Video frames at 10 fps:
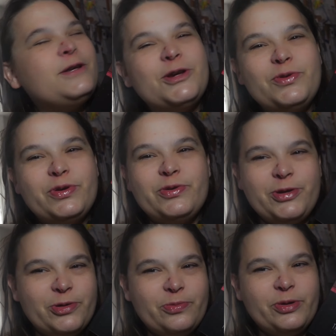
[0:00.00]
you do
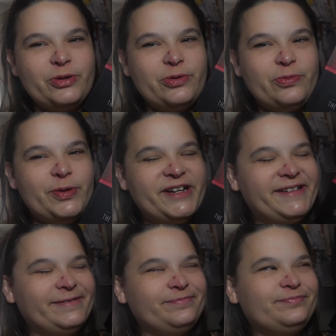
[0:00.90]
you, boo,
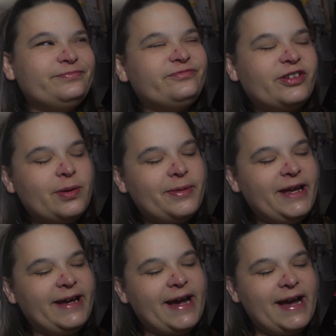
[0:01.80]
but for
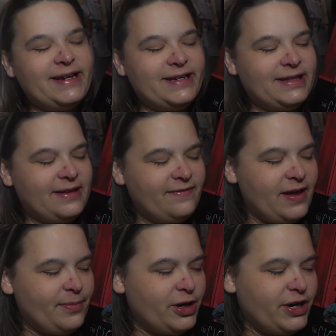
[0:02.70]
me, I didn't love
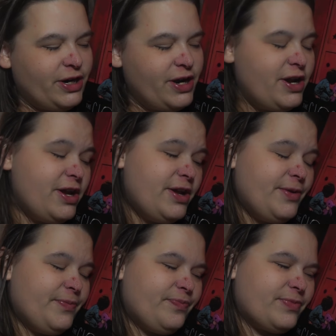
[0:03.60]
that part.
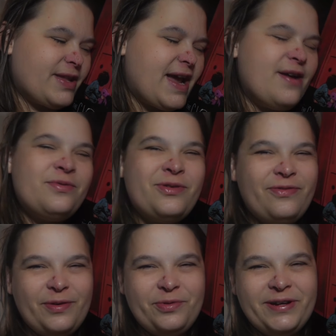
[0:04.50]
I don't know
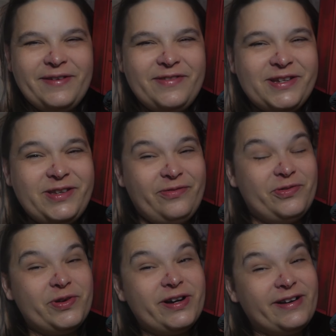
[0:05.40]
if I want to give this a
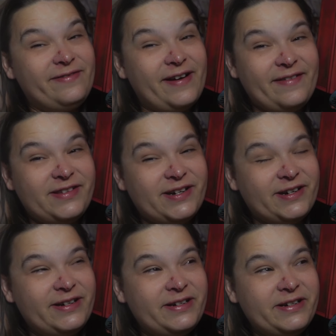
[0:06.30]
4 or a 5
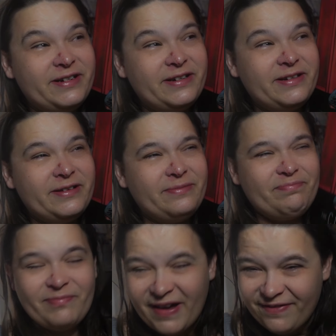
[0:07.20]
star.
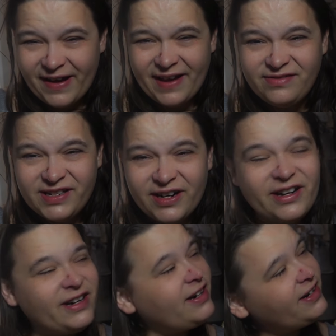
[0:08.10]
A 5
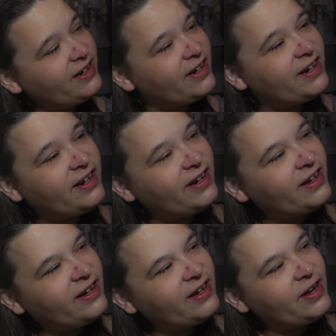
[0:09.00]
star?
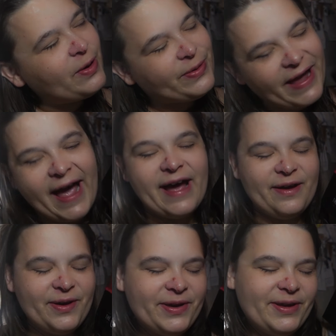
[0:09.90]
Yeah,
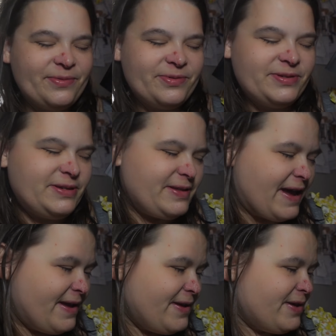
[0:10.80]
okay, we'll do
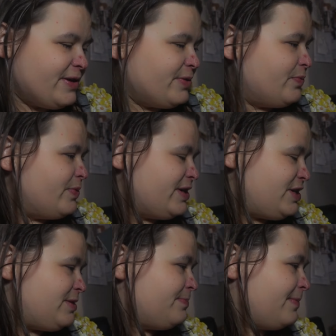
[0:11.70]
that.
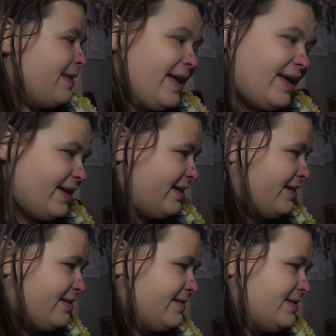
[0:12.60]
Which
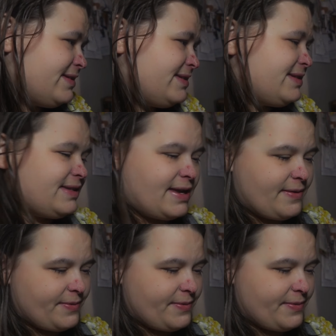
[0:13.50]
means